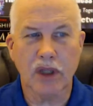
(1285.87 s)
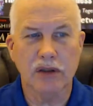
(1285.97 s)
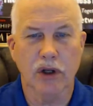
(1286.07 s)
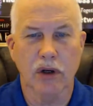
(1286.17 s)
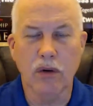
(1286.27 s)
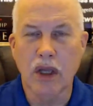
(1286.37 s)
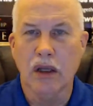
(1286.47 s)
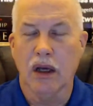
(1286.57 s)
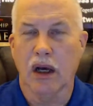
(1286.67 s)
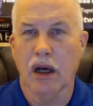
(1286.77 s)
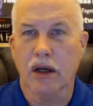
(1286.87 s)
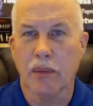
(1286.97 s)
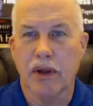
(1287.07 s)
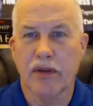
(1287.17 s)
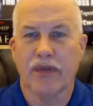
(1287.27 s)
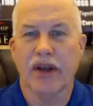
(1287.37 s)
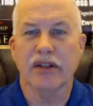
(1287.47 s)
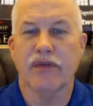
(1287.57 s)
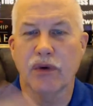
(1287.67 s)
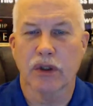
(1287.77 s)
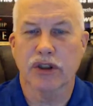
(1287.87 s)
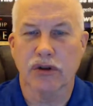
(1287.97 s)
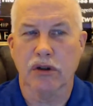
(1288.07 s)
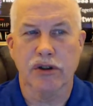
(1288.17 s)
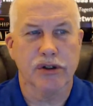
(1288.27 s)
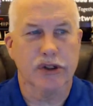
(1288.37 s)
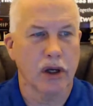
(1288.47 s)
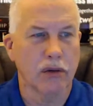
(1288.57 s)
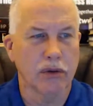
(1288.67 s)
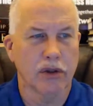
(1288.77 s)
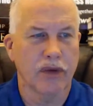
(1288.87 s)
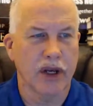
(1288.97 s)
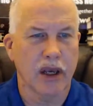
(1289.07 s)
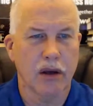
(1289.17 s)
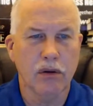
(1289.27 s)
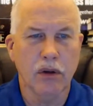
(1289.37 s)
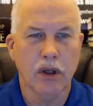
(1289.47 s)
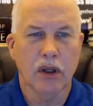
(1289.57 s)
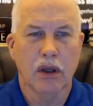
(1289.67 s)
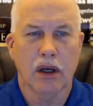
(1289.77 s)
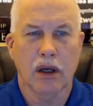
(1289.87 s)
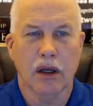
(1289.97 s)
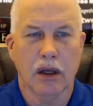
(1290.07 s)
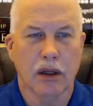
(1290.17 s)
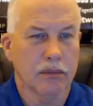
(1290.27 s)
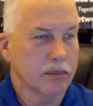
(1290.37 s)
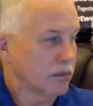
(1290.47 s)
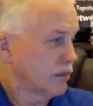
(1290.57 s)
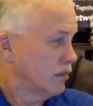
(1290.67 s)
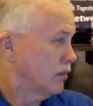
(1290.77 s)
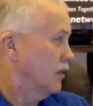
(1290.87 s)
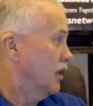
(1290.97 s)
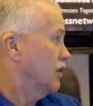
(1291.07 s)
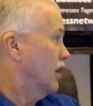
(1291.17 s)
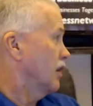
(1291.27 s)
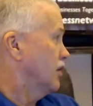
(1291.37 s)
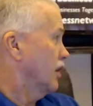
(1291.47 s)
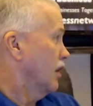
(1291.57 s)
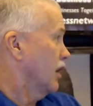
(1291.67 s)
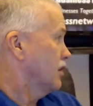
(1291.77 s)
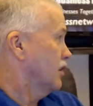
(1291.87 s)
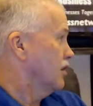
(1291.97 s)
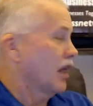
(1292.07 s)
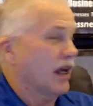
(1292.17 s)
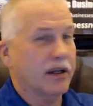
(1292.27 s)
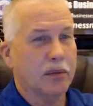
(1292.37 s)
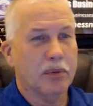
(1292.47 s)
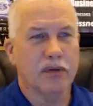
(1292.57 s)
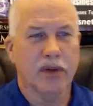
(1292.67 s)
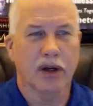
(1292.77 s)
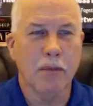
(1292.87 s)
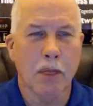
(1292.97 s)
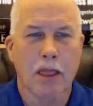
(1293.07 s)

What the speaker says: So a couple other things. If you want to start your show with a video, I see Alexa is lighting up over there.